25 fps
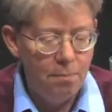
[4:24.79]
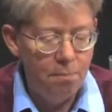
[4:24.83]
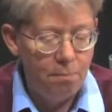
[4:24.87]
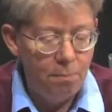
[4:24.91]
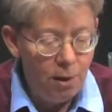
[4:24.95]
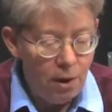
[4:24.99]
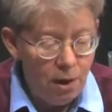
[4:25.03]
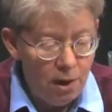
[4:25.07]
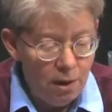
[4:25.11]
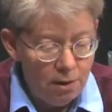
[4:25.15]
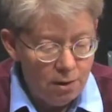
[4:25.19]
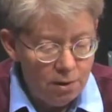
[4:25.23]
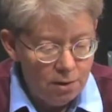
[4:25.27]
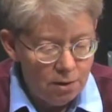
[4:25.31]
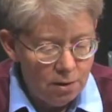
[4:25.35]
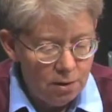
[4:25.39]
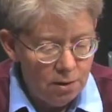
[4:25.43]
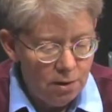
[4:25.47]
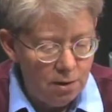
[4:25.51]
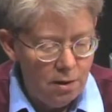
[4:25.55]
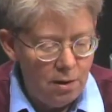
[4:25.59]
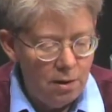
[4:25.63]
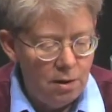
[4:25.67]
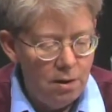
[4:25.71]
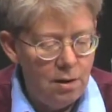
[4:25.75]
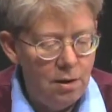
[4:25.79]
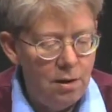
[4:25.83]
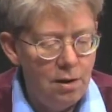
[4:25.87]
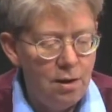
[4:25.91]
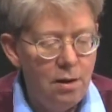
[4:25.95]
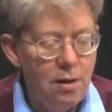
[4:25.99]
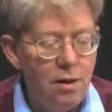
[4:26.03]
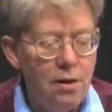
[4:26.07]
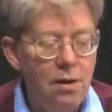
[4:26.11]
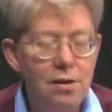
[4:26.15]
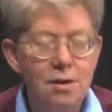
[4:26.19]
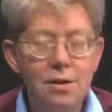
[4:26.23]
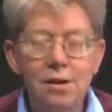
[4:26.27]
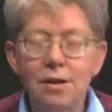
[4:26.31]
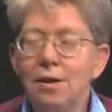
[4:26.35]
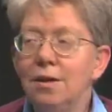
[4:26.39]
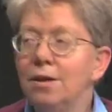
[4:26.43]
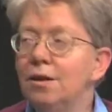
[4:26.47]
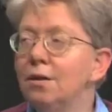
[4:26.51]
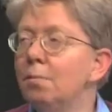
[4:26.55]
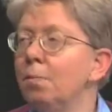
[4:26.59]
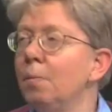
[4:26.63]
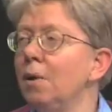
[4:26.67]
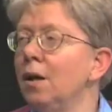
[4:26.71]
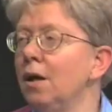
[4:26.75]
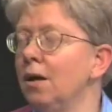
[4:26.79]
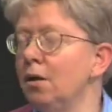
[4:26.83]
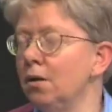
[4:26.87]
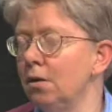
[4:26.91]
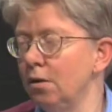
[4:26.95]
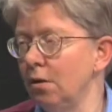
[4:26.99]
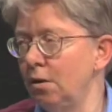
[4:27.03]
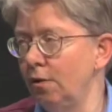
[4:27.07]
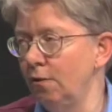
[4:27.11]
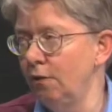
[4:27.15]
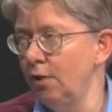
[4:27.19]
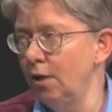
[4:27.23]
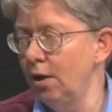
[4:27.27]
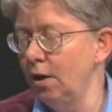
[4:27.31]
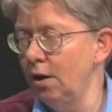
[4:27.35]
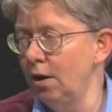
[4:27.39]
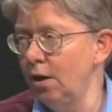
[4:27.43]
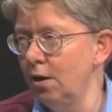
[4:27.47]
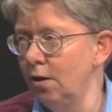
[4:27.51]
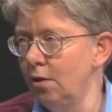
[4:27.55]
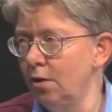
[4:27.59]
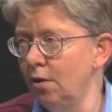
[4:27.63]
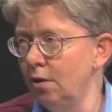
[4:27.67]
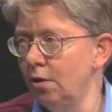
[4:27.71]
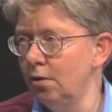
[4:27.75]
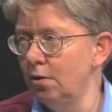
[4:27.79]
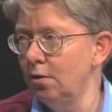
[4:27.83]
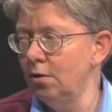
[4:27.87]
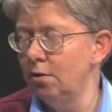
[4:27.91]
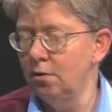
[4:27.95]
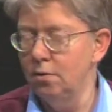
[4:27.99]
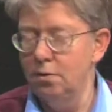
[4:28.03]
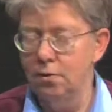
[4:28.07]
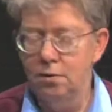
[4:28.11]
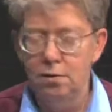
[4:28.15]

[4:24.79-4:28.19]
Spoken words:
But it's independent of that candidate.